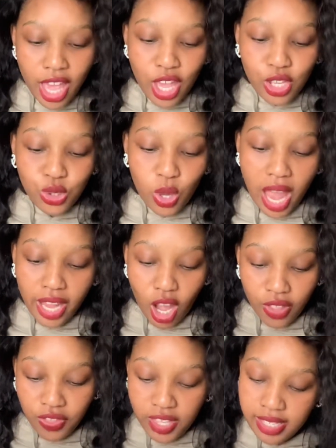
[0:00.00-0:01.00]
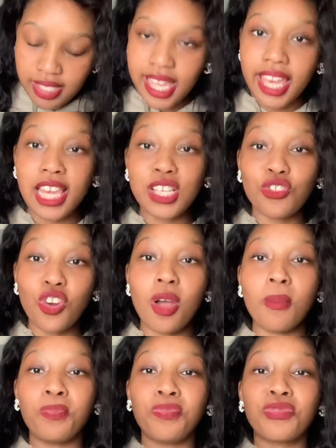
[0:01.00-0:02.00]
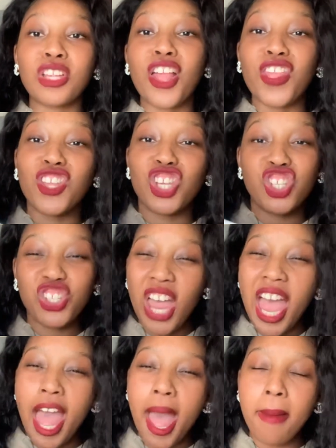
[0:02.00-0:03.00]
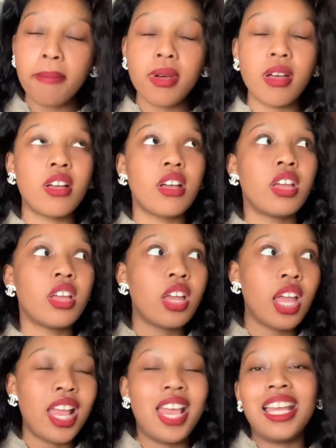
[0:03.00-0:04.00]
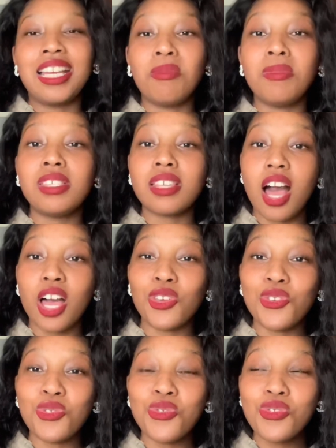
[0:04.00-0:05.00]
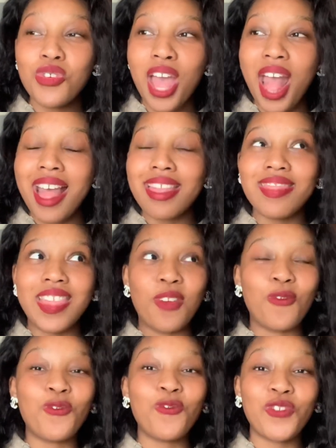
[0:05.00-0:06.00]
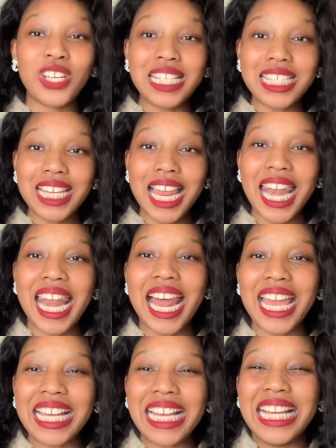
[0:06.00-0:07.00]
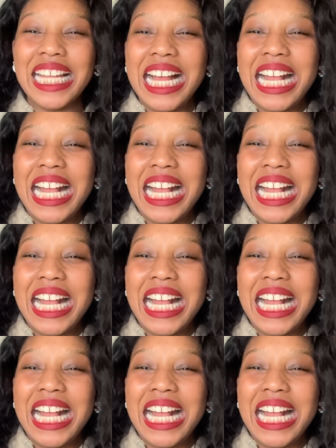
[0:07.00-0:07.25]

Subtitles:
so I got these leggings from The Jam. Let me tell you, they fit like a